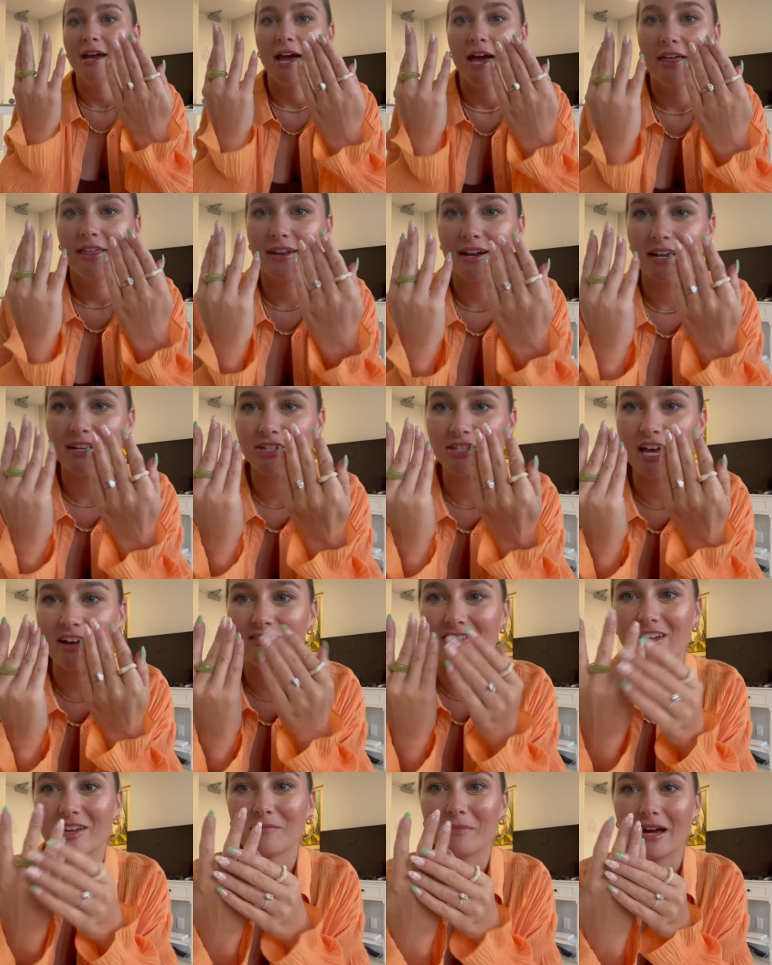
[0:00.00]
And then I just
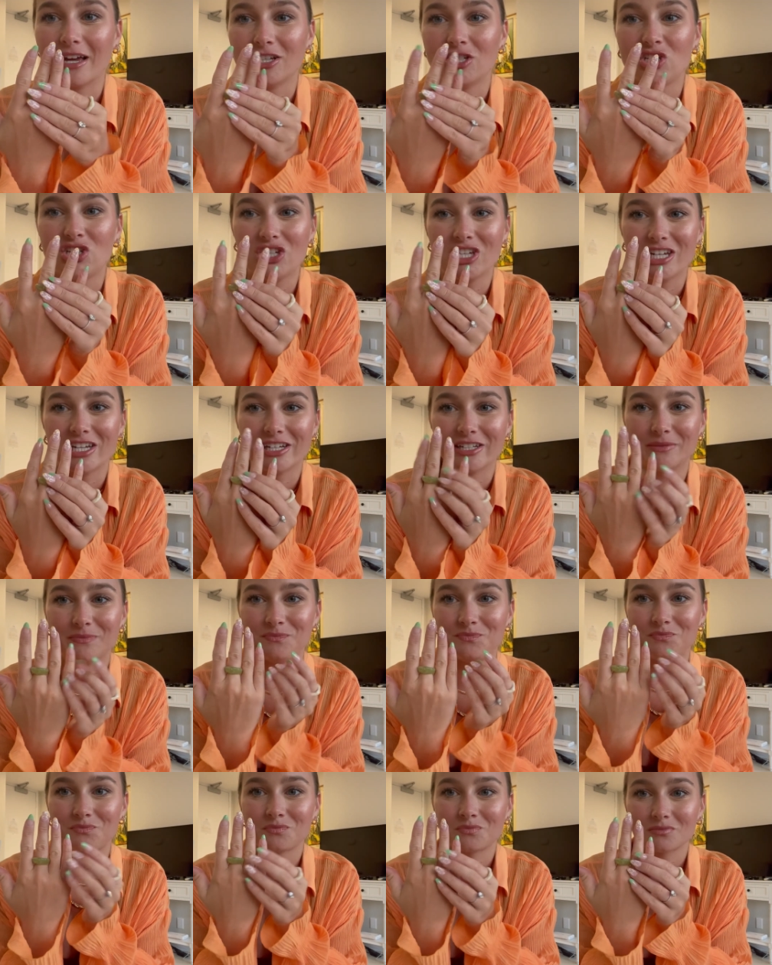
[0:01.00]
have like my
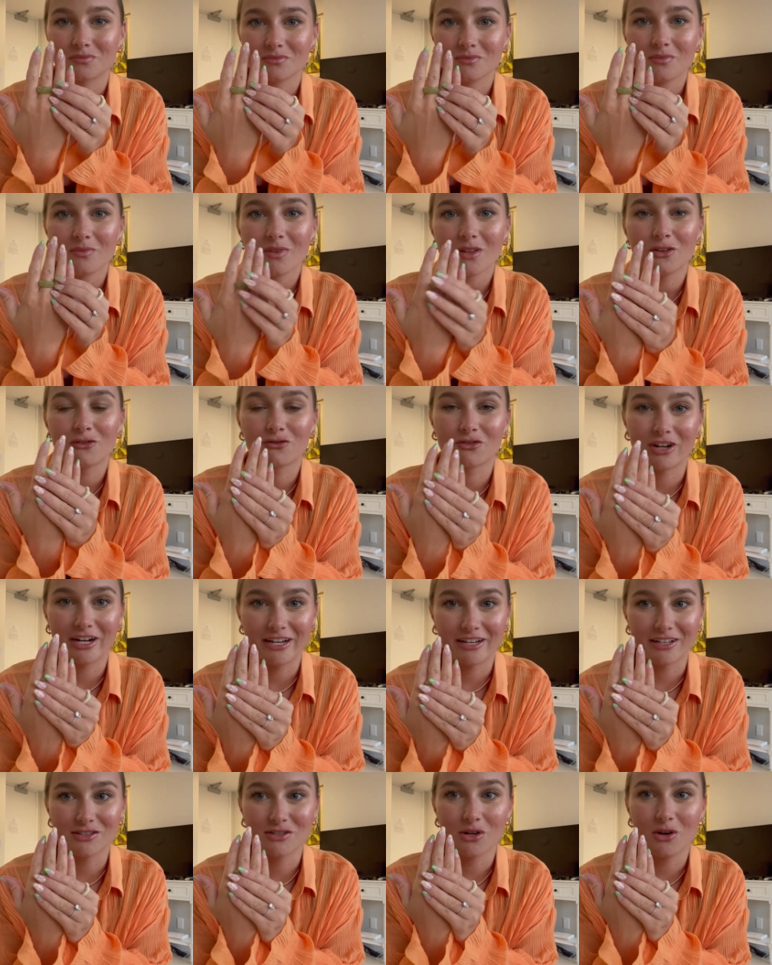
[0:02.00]
Shein
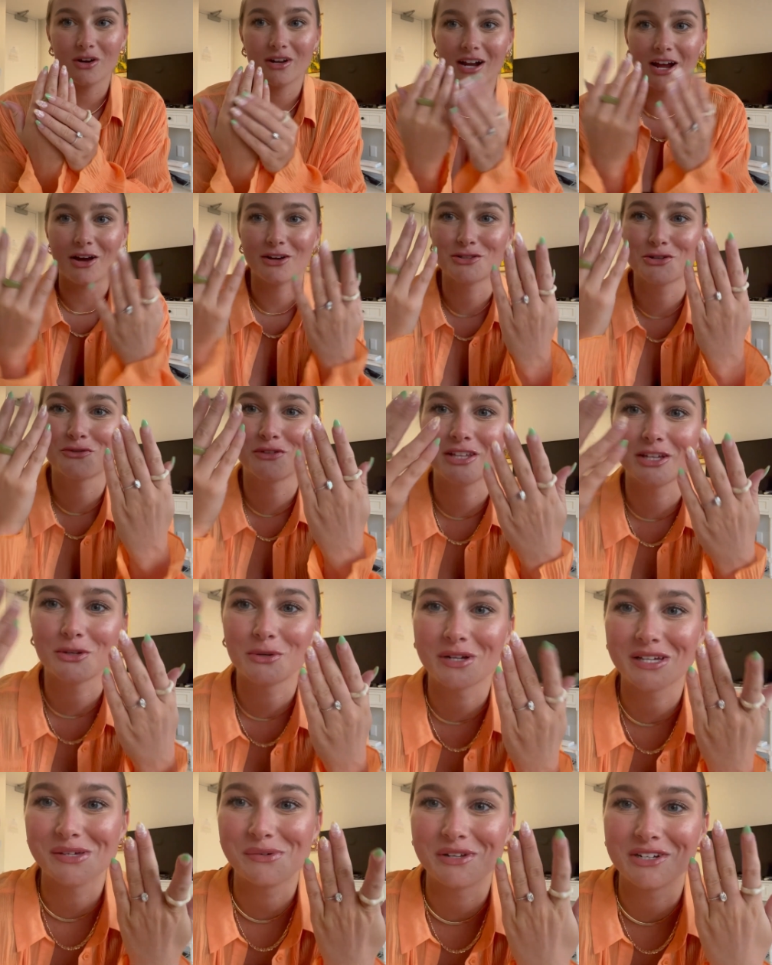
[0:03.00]
rings on. I also really
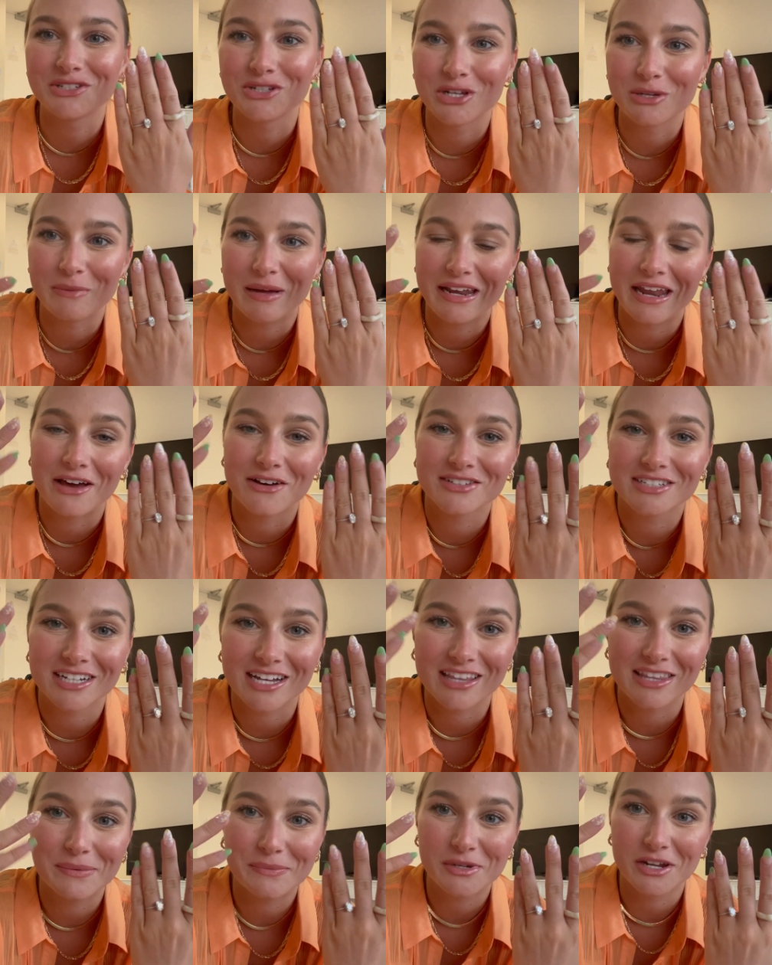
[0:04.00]
quickly want to show you my nails. I
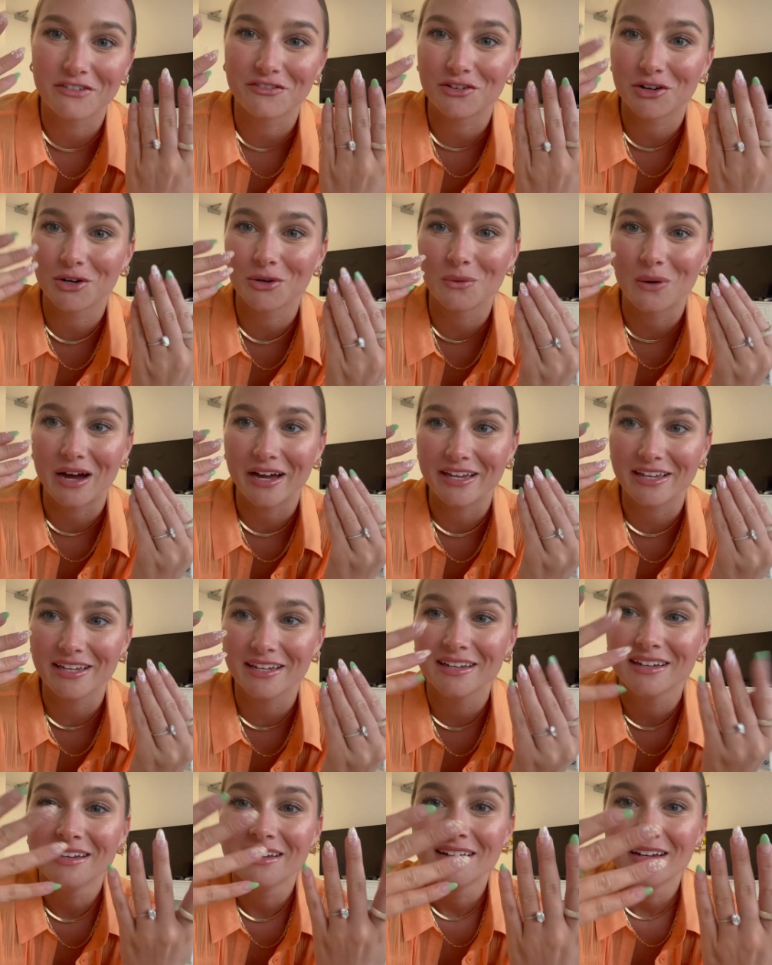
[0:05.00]
got them done for
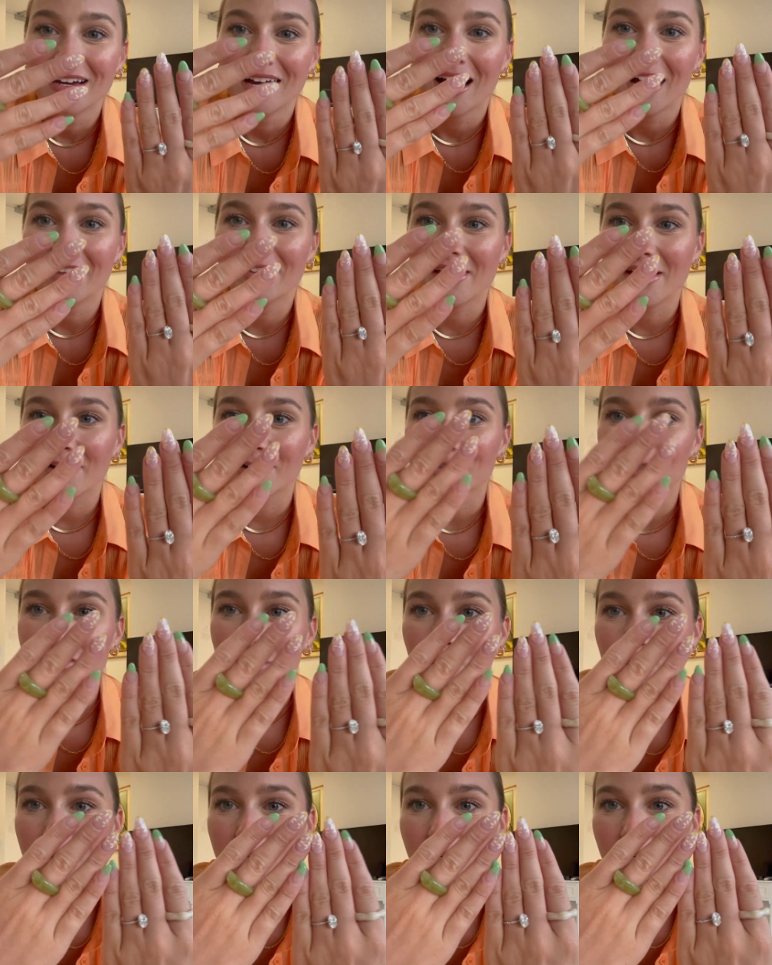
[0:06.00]
Hawaii and they are
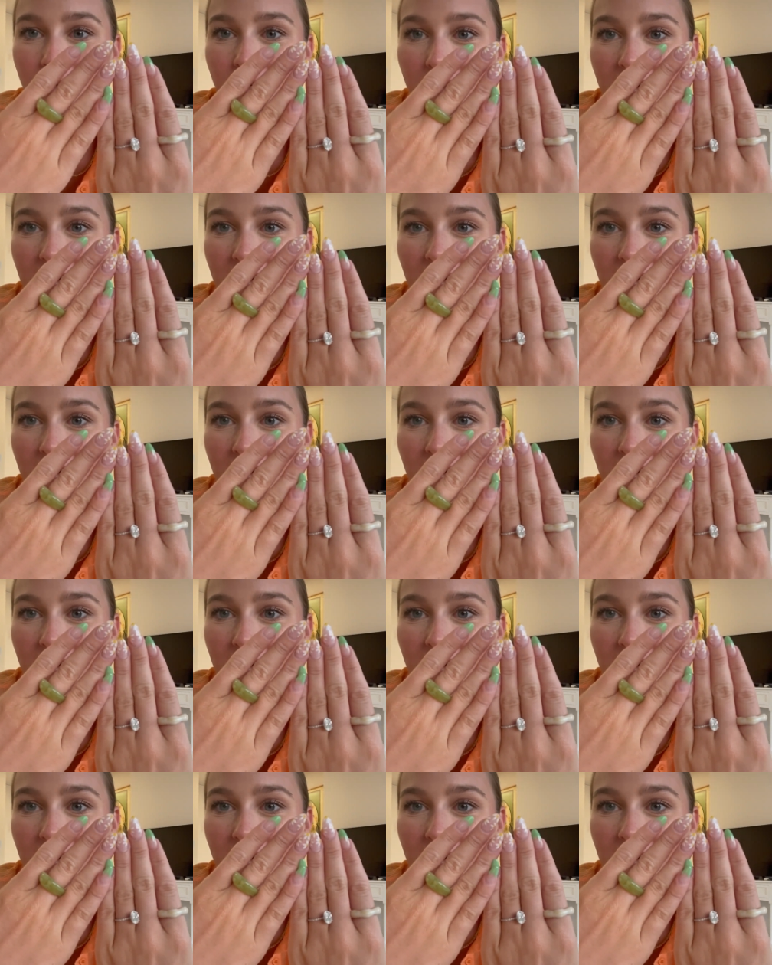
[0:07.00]
so cute.